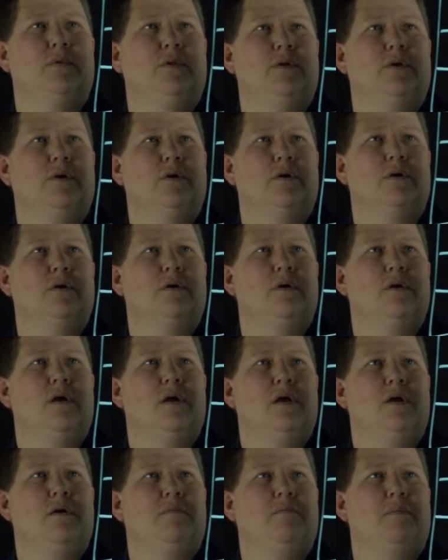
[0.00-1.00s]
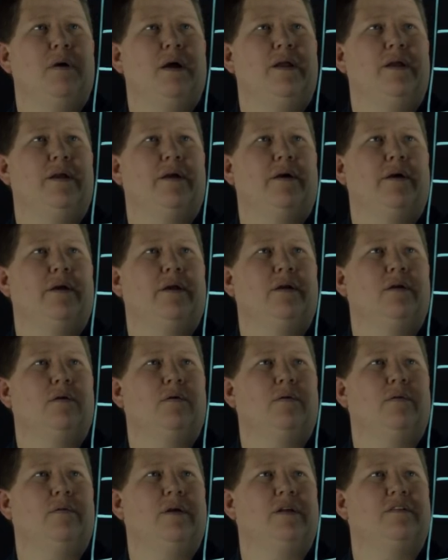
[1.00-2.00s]
your binary,
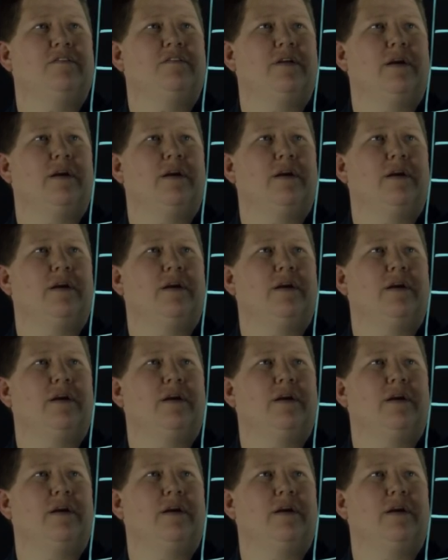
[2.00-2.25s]
oh, that's